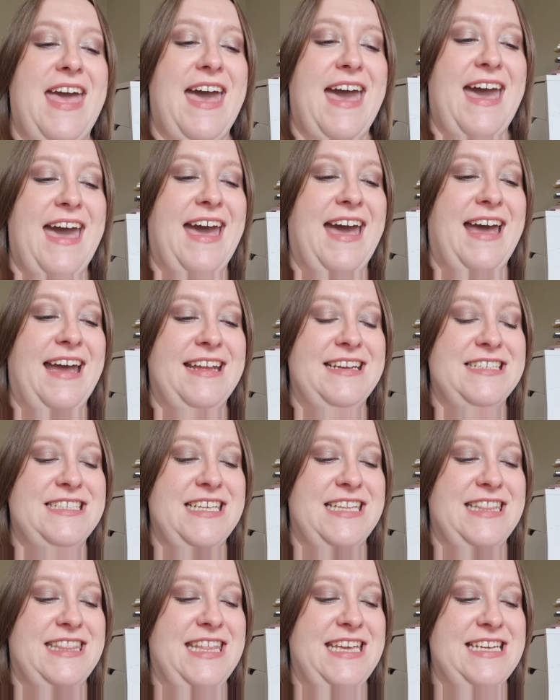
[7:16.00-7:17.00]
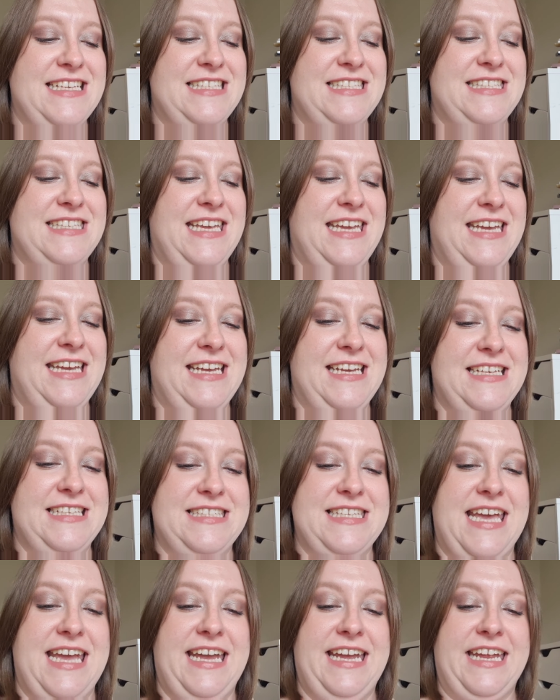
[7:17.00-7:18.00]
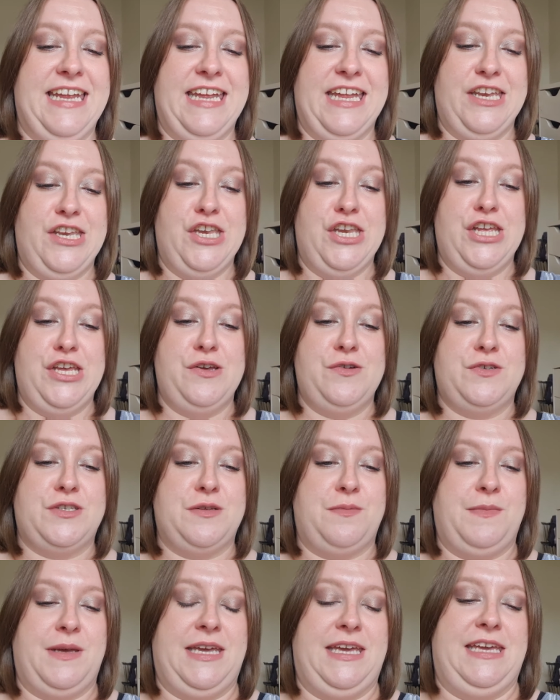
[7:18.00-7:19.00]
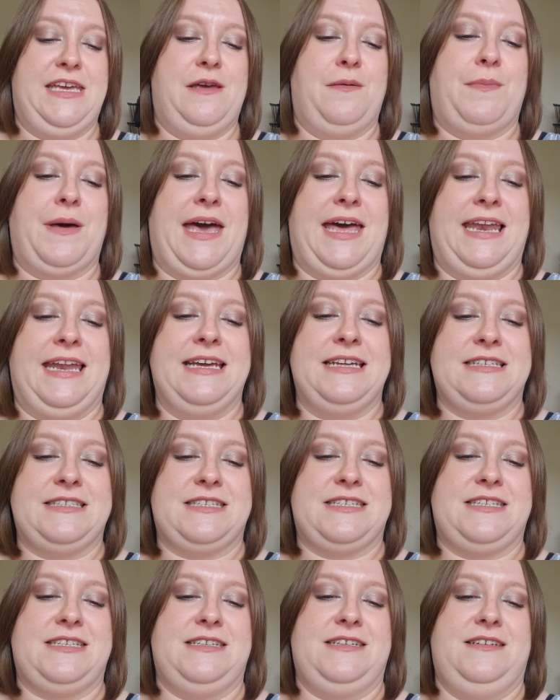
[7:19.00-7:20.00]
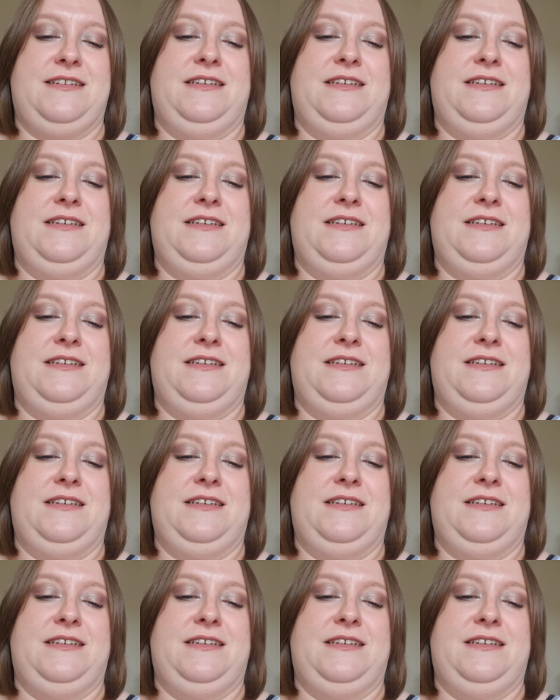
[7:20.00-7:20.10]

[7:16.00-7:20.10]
and this is a new to me palette.